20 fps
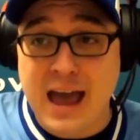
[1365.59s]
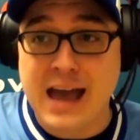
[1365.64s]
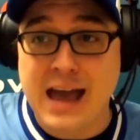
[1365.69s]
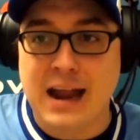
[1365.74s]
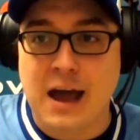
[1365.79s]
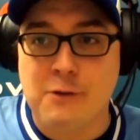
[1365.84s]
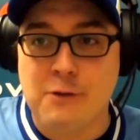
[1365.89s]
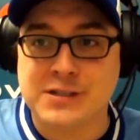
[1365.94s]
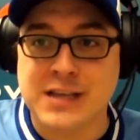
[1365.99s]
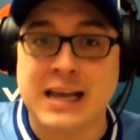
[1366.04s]

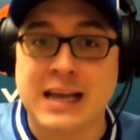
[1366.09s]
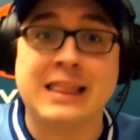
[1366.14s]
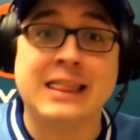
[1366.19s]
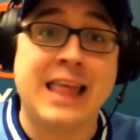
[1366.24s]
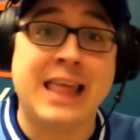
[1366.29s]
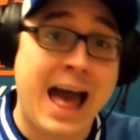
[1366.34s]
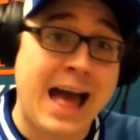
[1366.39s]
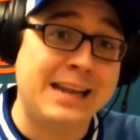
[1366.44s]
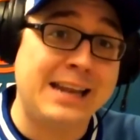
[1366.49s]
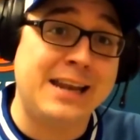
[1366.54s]
And I was like,
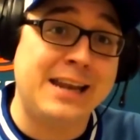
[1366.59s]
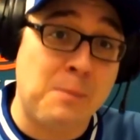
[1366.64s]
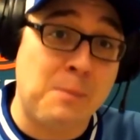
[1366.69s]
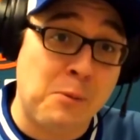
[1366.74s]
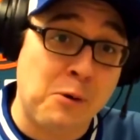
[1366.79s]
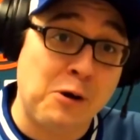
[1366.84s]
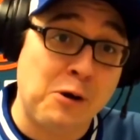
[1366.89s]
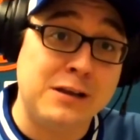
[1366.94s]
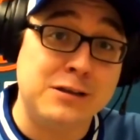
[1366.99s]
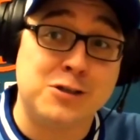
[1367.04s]
that
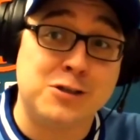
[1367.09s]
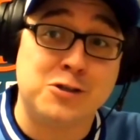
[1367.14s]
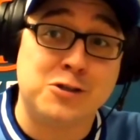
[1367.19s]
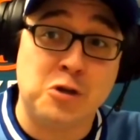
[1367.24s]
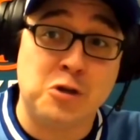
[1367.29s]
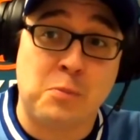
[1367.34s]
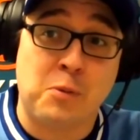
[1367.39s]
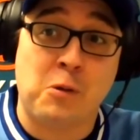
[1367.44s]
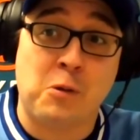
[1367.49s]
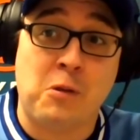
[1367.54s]
number is
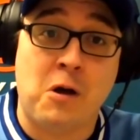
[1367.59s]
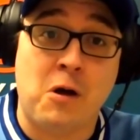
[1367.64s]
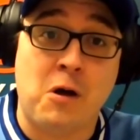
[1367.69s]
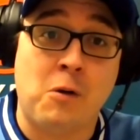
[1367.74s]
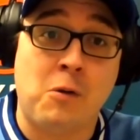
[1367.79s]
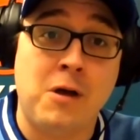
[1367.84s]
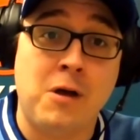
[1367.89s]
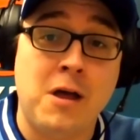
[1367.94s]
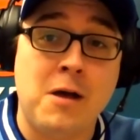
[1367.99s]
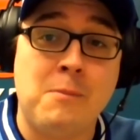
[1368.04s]
super
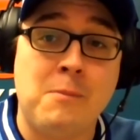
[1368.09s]
low,